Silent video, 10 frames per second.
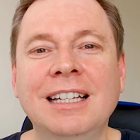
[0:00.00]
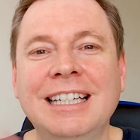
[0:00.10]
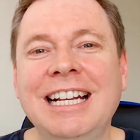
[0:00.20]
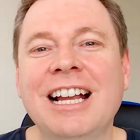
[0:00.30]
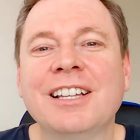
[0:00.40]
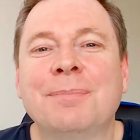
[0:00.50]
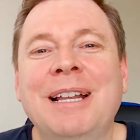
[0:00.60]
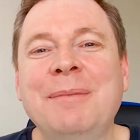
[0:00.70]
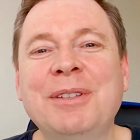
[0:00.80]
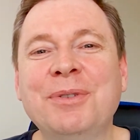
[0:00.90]
G'day guys,
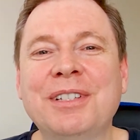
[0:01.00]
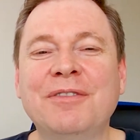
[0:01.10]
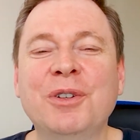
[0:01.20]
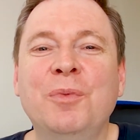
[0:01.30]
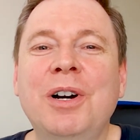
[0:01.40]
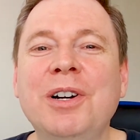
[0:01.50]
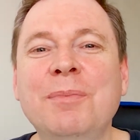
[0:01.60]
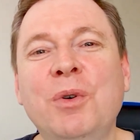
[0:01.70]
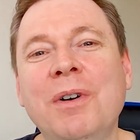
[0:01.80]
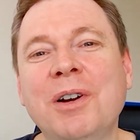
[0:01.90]
my name is Christopher and
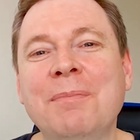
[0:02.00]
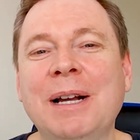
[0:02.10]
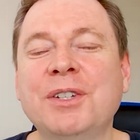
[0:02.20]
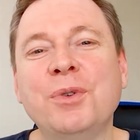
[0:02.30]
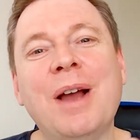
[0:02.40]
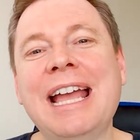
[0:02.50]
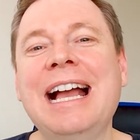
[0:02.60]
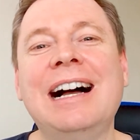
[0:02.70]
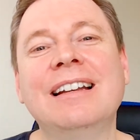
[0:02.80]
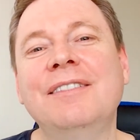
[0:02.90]
welcome back to
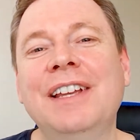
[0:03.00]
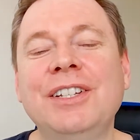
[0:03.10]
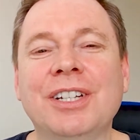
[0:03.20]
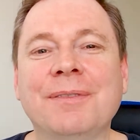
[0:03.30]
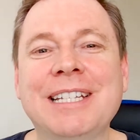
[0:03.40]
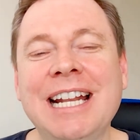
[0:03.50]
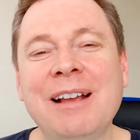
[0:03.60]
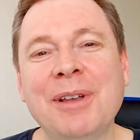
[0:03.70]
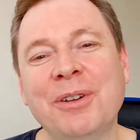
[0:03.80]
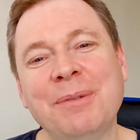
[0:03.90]
aartadventure.
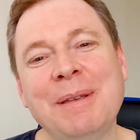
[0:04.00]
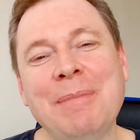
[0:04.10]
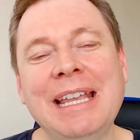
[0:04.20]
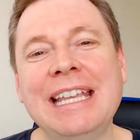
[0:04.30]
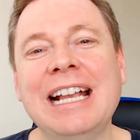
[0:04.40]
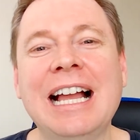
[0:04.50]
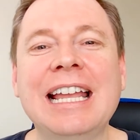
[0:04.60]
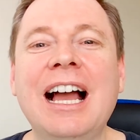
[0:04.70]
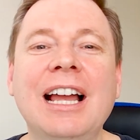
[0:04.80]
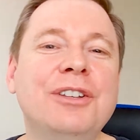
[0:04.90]
Today I'm going to be making
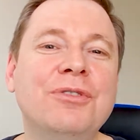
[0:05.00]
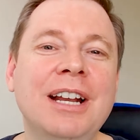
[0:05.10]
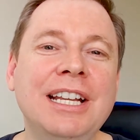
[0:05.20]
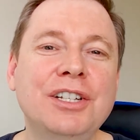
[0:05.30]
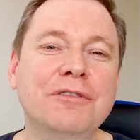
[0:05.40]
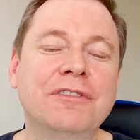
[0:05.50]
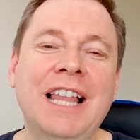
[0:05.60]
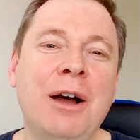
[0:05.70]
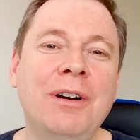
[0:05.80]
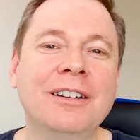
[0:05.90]
a hydrangea
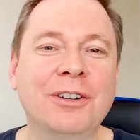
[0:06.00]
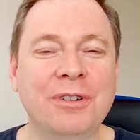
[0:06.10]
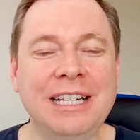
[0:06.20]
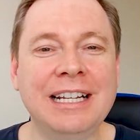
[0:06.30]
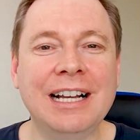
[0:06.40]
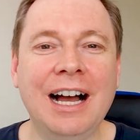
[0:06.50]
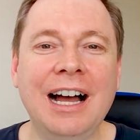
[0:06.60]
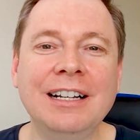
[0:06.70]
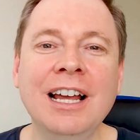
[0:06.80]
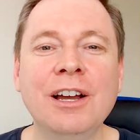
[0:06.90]
flower greeting
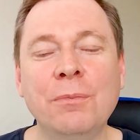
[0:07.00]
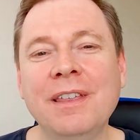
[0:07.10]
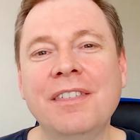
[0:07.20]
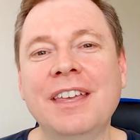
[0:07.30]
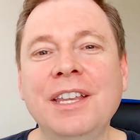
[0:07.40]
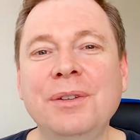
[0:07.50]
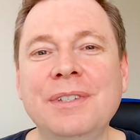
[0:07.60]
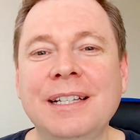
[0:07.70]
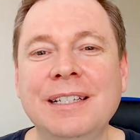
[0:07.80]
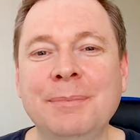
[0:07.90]
card with a thank you
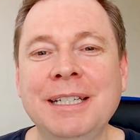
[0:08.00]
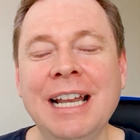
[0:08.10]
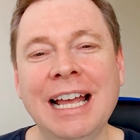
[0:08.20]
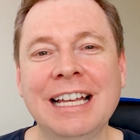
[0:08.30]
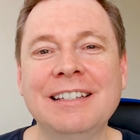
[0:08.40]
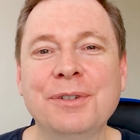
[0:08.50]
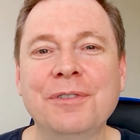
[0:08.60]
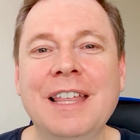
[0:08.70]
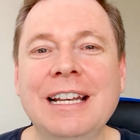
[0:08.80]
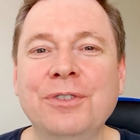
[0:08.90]
sentiment, and so
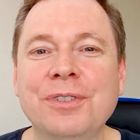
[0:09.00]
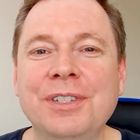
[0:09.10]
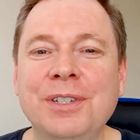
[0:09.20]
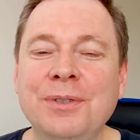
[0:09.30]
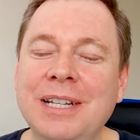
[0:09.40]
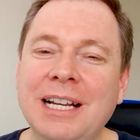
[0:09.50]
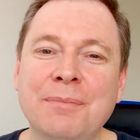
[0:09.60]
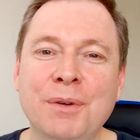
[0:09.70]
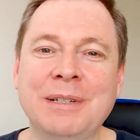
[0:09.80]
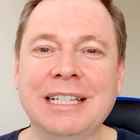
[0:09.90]
if that interests you,
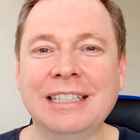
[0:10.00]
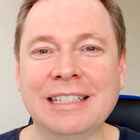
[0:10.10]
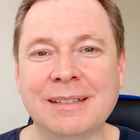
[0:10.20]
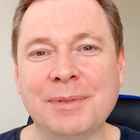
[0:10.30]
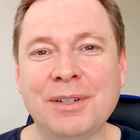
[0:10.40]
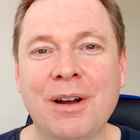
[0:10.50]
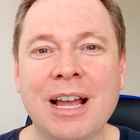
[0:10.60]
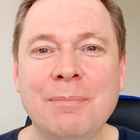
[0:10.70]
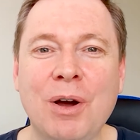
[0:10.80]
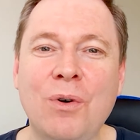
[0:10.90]
take a moment to click
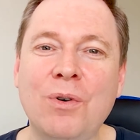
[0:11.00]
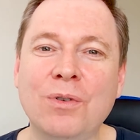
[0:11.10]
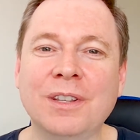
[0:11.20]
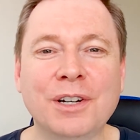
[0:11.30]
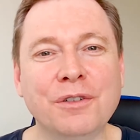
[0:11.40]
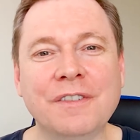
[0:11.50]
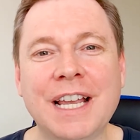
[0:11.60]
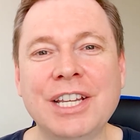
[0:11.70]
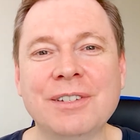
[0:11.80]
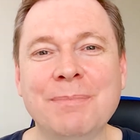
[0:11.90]
subscribe or the
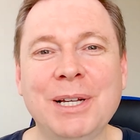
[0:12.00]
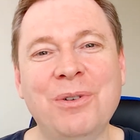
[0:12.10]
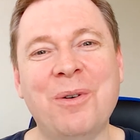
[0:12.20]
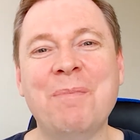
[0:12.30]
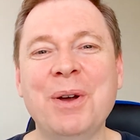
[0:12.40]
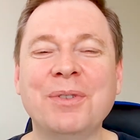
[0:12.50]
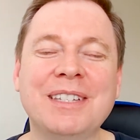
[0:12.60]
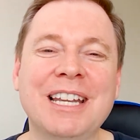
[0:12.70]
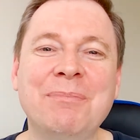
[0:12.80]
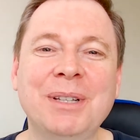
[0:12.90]
notification bell or
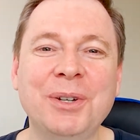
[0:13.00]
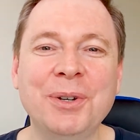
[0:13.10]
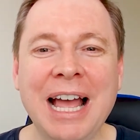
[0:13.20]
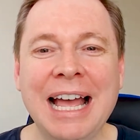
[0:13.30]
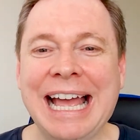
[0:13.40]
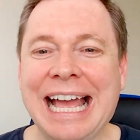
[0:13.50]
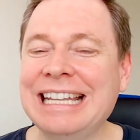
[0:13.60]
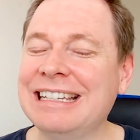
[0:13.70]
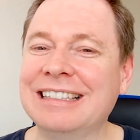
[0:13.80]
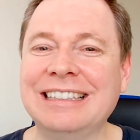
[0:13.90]
both down below,
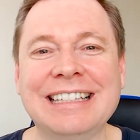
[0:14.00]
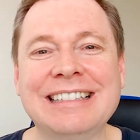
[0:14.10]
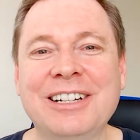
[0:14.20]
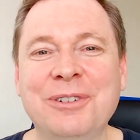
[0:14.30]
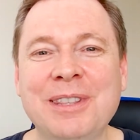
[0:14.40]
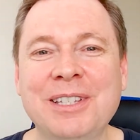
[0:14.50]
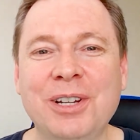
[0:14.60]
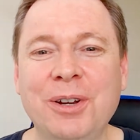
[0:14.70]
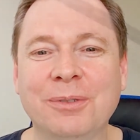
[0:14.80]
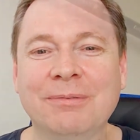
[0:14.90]
and let's get on with the show.